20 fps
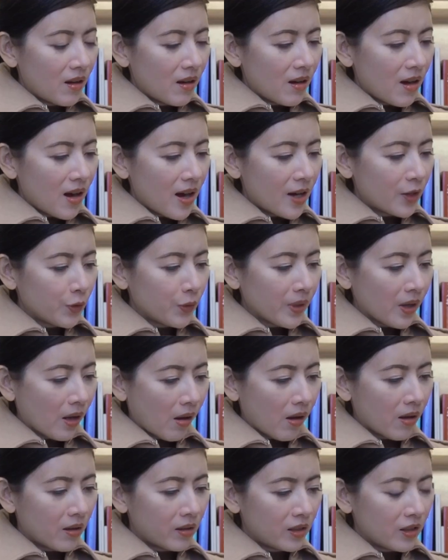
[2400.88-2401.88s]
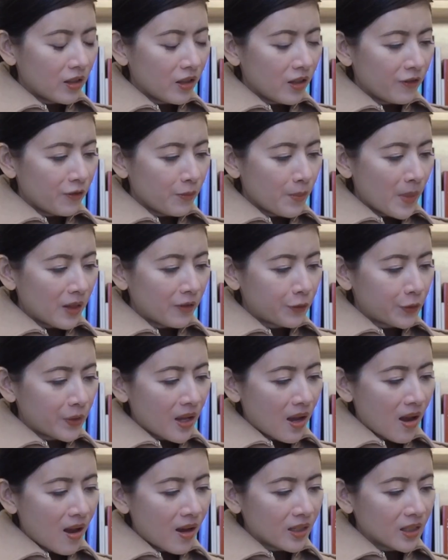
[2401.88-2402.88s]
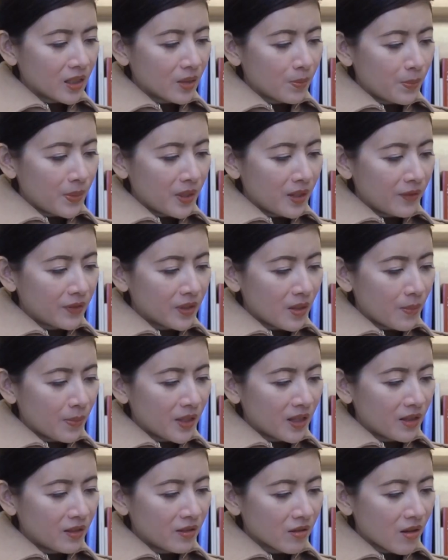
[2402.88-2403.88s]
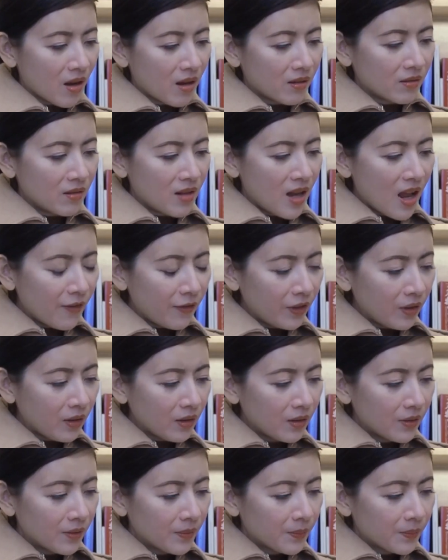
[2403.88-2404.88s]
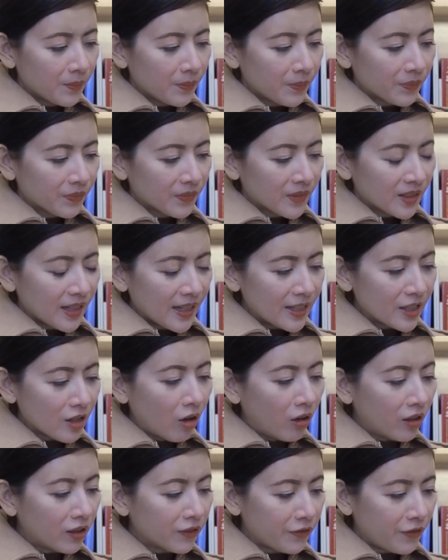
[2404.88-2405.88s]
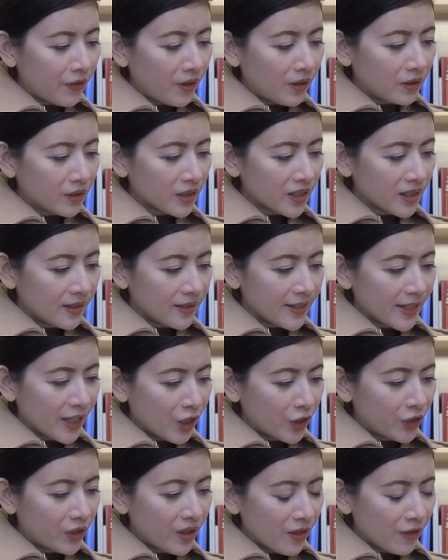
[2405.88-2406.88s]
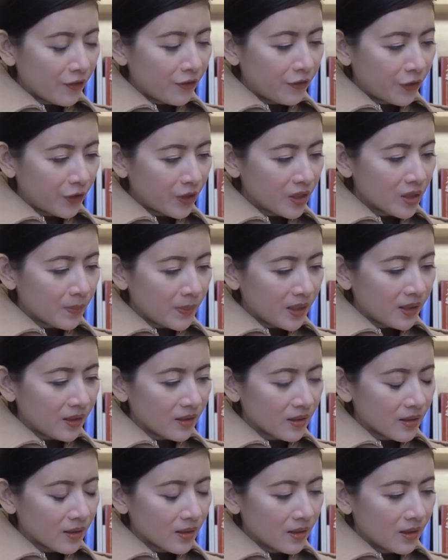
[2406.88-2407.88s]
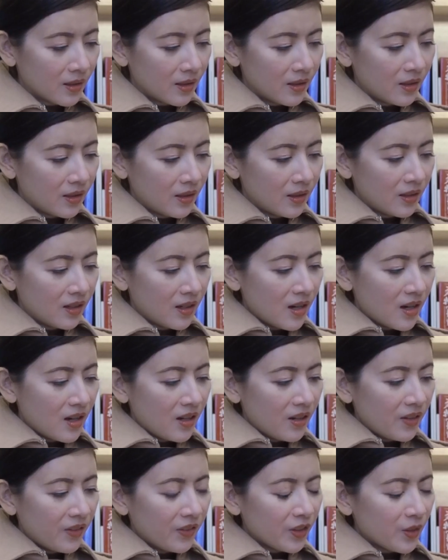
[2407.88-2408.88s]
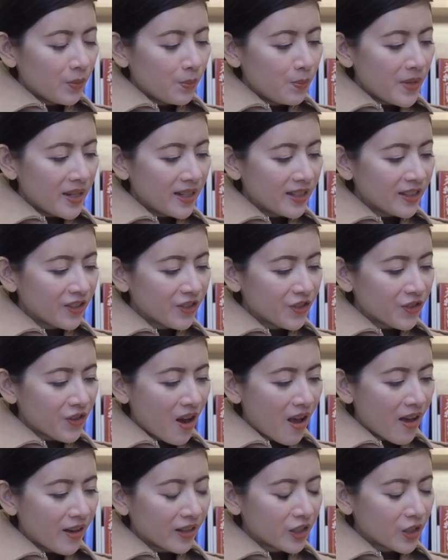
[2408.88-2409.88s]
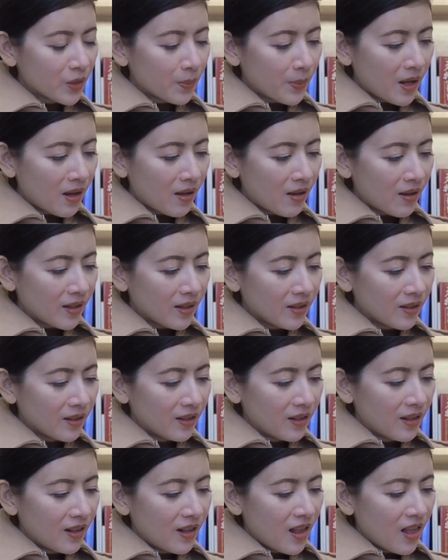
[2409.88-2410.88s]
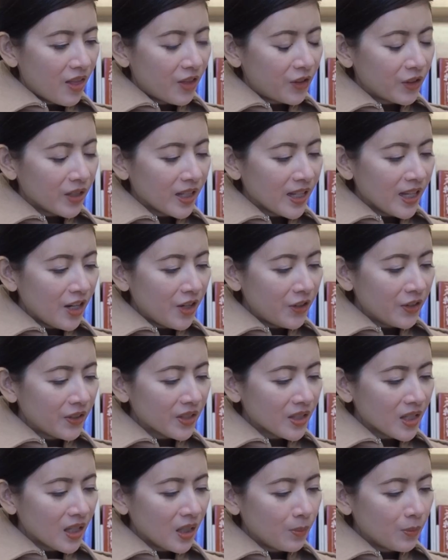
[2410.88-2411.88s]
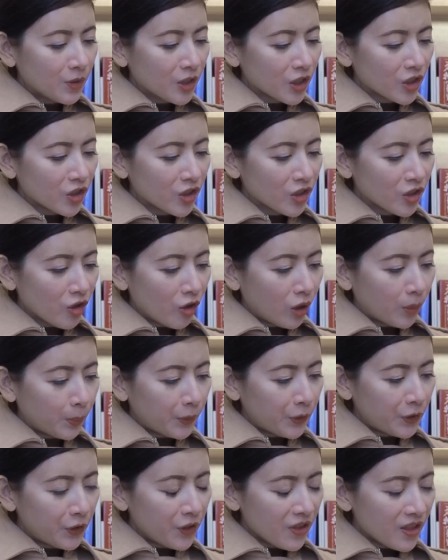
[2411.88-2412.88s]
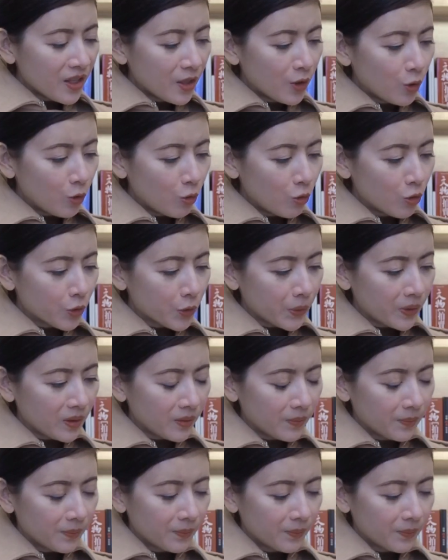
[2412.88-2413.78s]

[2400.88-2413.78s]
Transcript: "I don't care if Malfoy has, but if something's got Neville, it's our fault he's here in the first place." The minutes dragged by. Their ears seemed sharper than usual.